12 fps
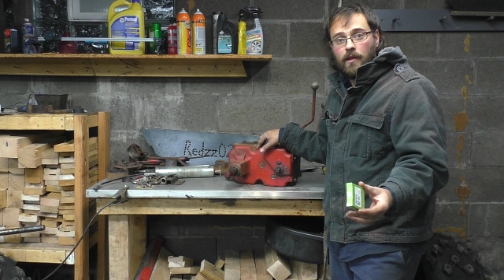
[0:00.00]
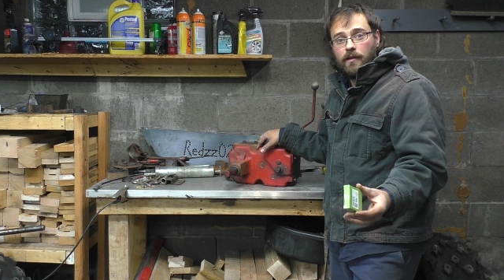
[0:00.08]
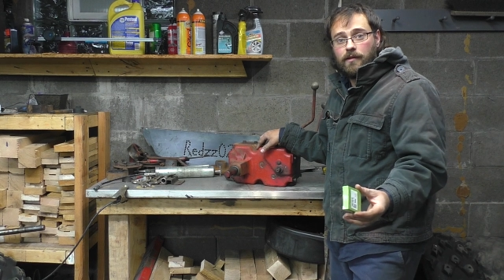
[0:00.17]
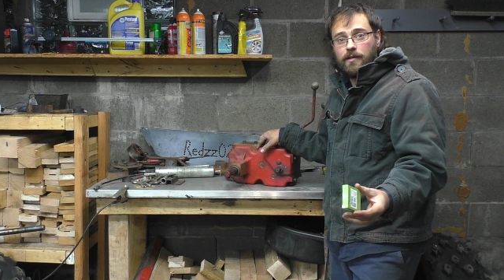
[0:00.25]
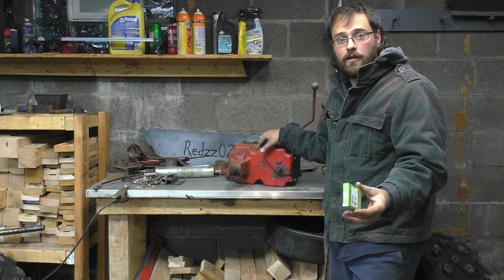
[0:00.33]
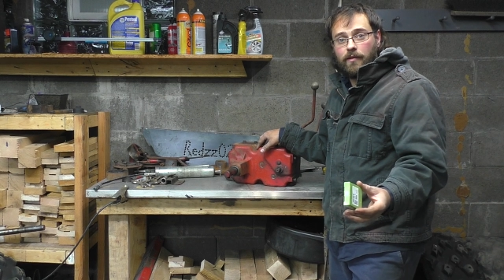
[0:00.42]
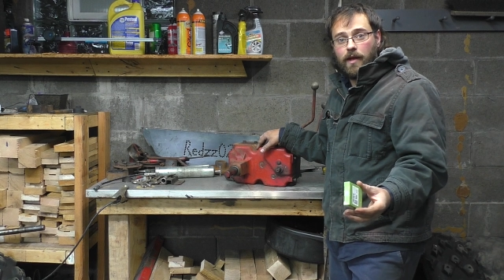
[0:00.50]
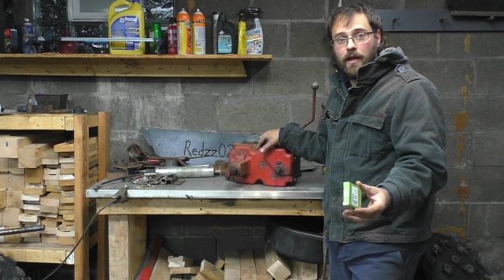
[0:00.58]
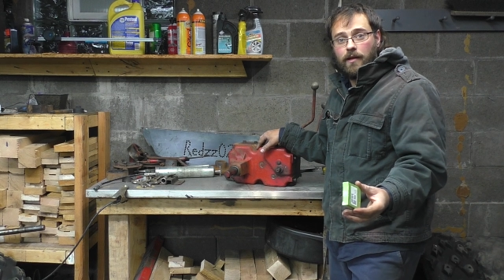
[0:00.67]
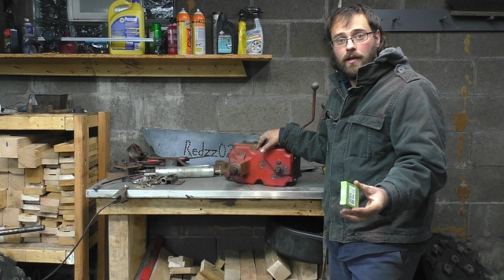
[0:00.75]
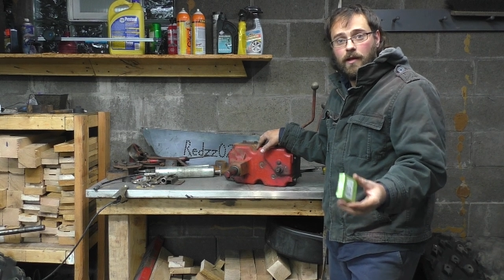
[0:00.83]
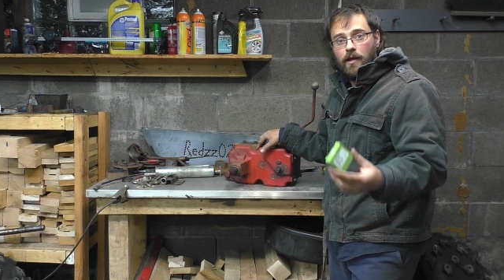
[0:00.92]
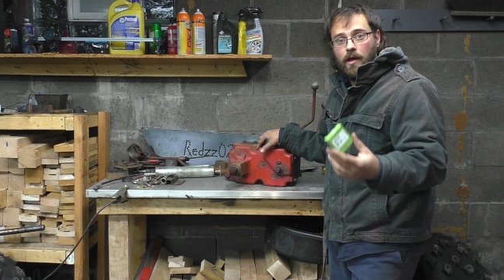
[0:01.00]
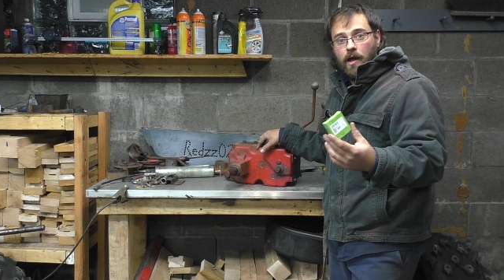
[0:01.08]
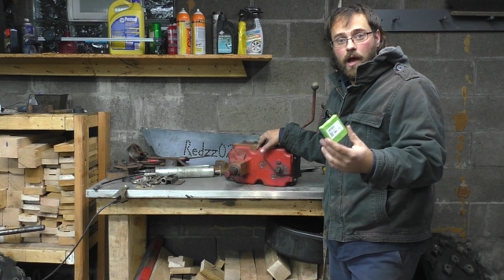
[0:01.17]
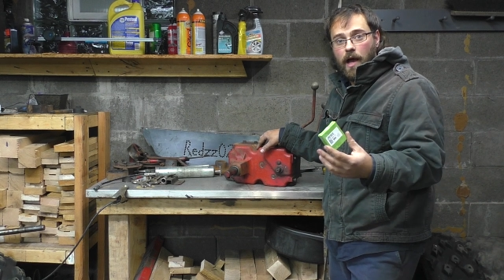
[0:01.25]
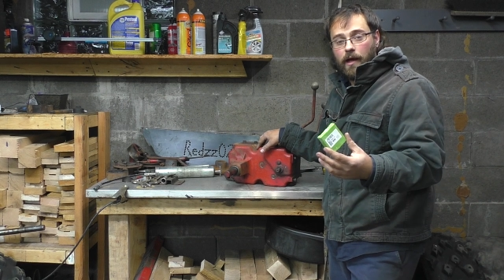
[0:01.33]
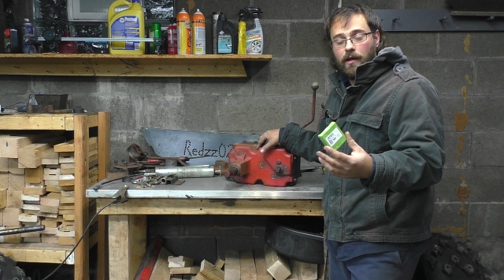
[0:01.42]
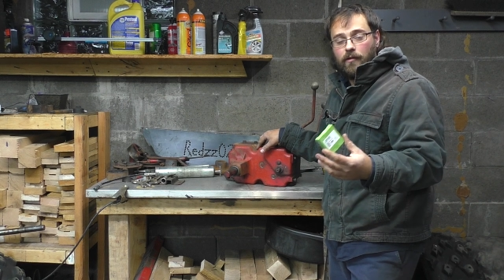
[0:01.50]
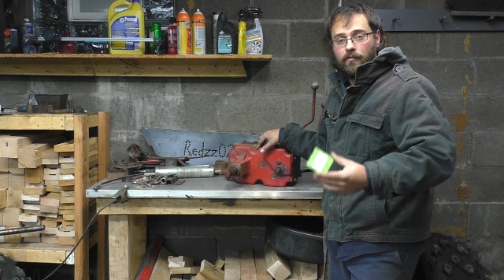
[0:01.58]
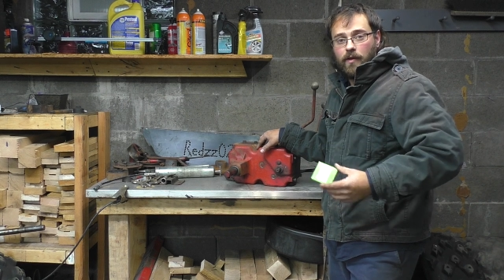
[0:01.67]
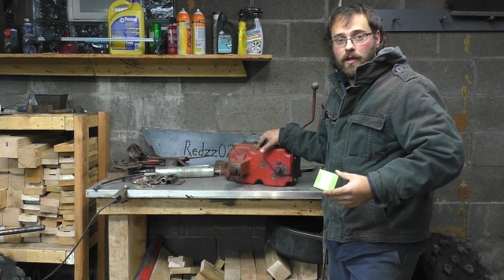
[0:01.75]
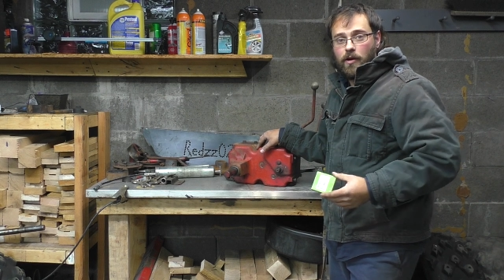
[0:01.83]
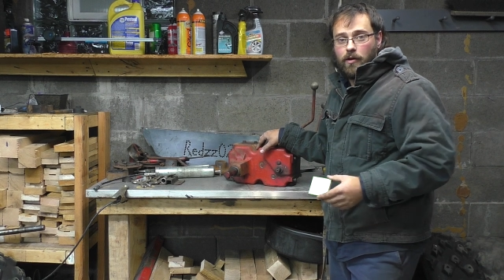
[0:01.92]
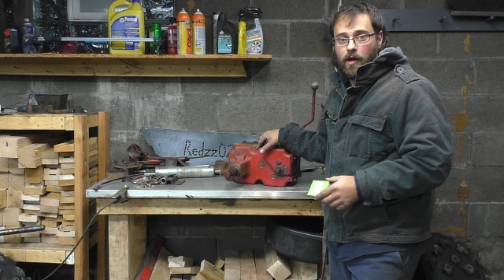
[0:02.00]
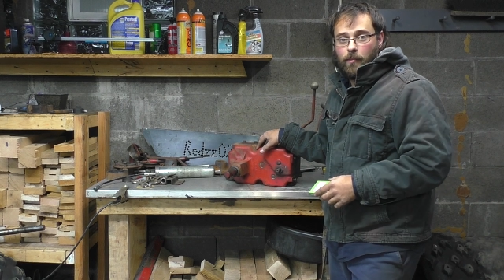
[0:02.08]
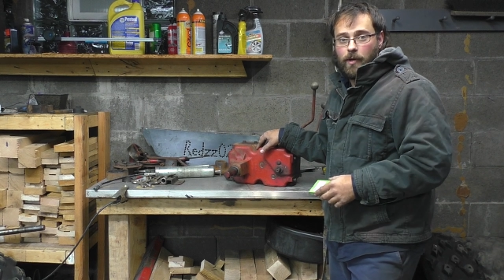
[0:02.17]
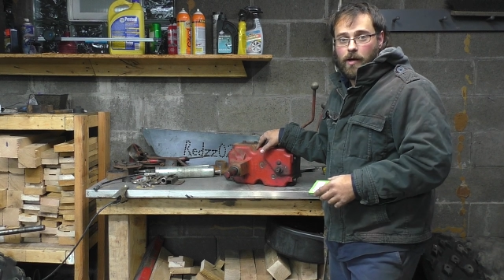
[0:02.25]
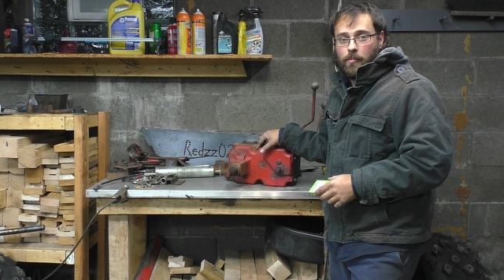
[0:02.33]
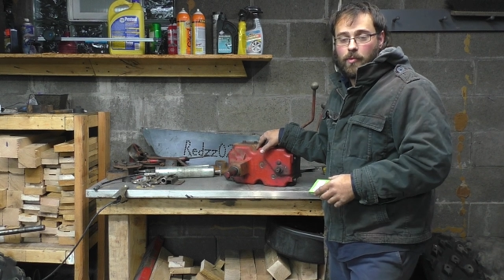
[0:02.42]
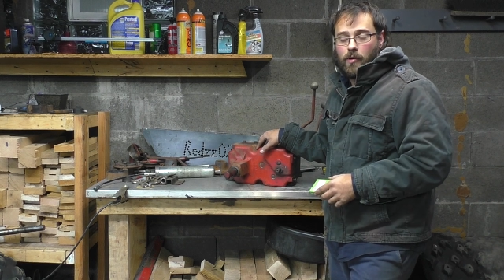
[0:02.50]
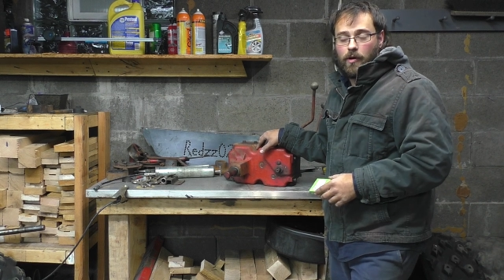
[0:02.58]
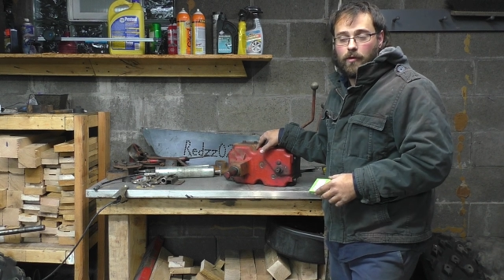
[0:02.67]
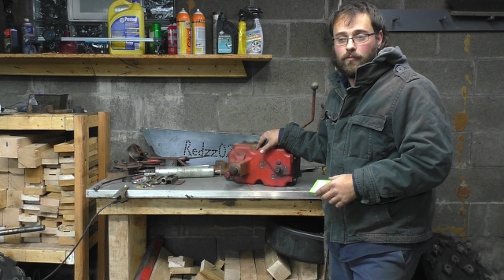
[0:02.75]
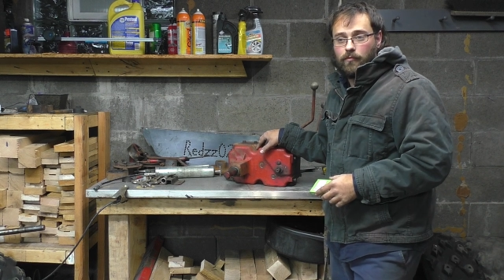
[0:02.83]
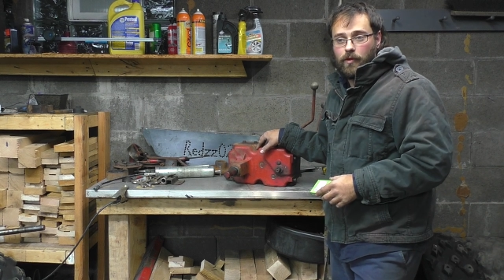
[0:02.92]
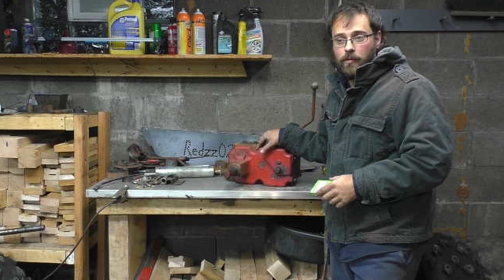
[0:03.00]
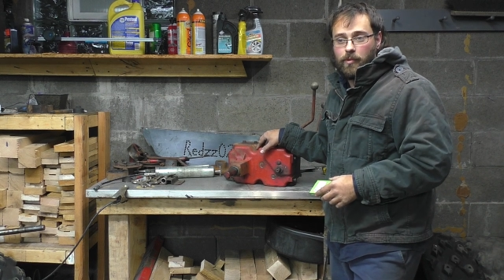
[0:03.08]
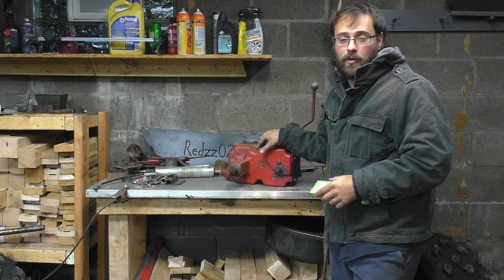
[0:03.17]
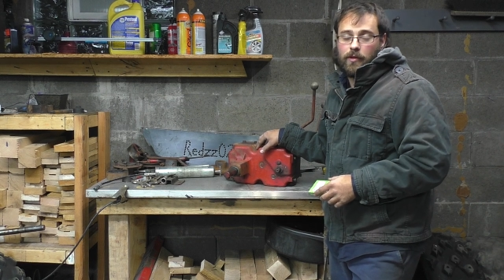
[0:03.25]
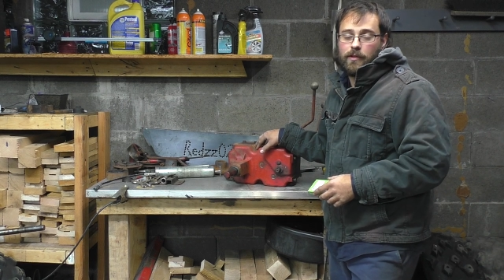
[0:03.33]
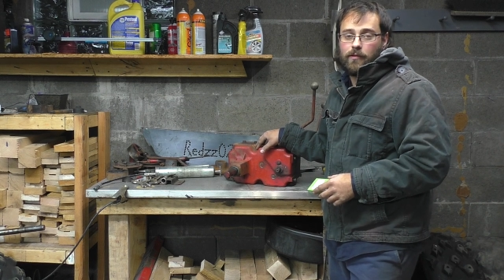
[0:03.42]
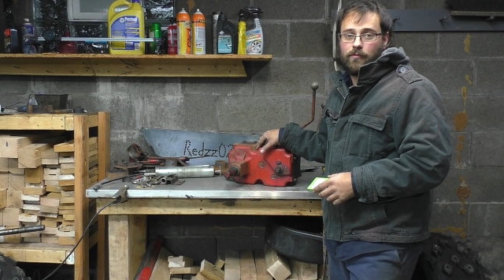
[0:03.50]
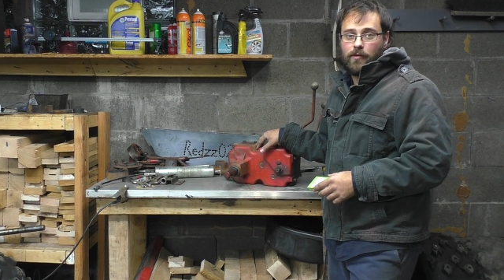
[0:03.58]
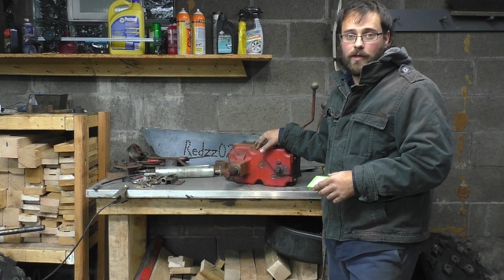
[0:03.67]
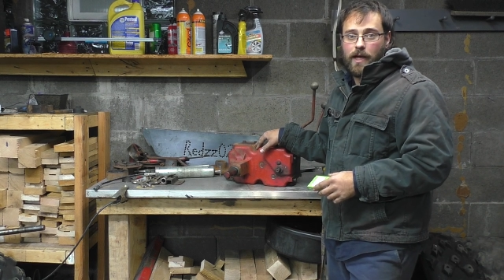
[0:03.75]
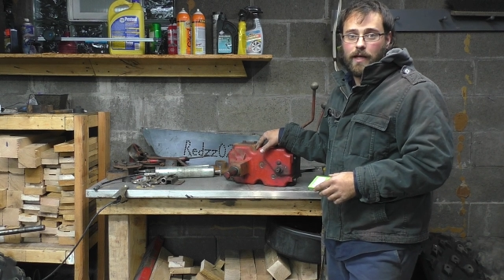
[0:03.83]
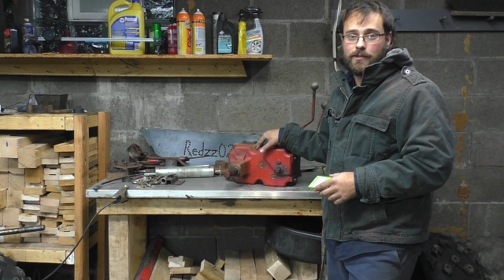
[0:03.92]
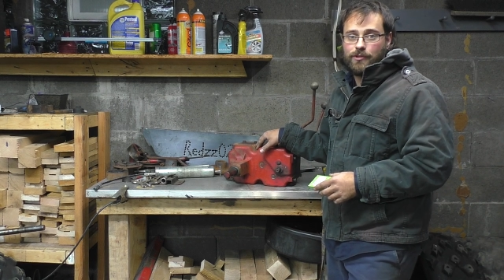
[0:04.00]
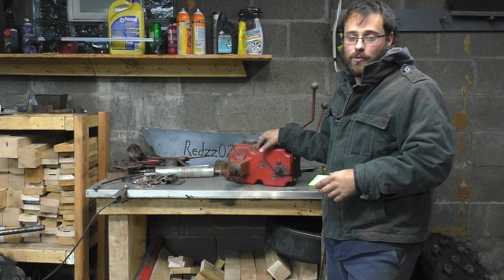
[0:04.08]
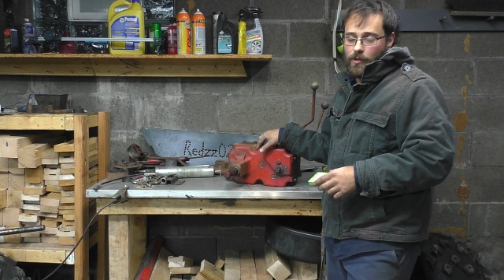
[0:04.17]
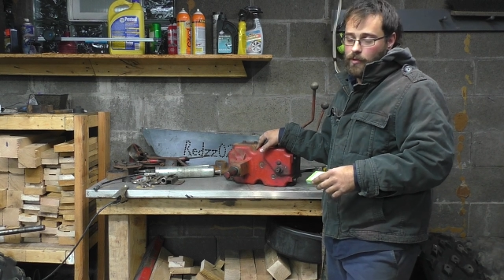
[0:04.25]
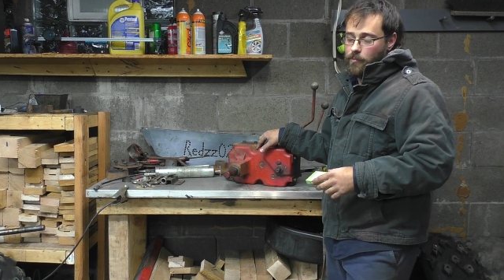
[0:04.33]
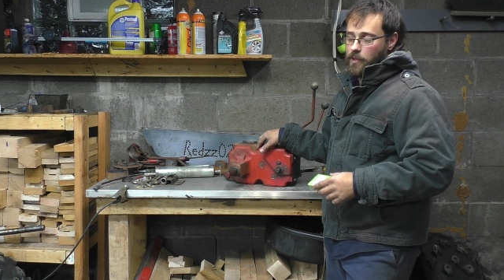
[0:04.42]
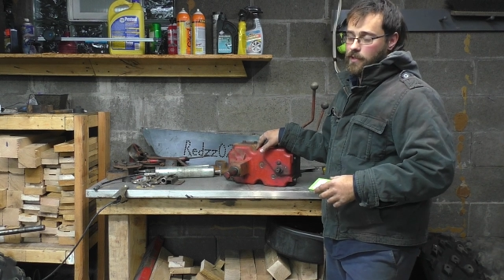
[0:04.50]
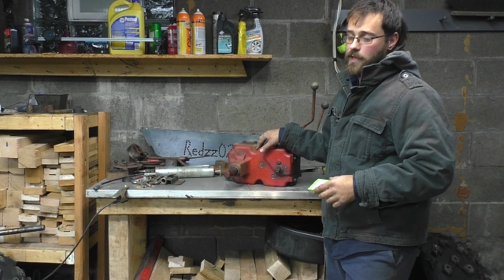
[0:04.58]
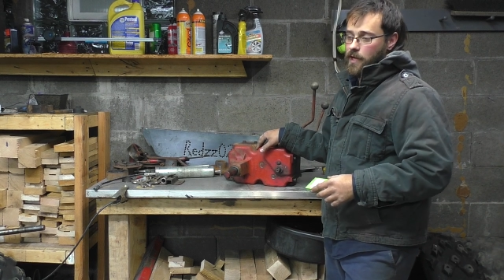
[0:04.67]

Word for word: Until then, I got a video coming up on rebuilding the front axle on the mud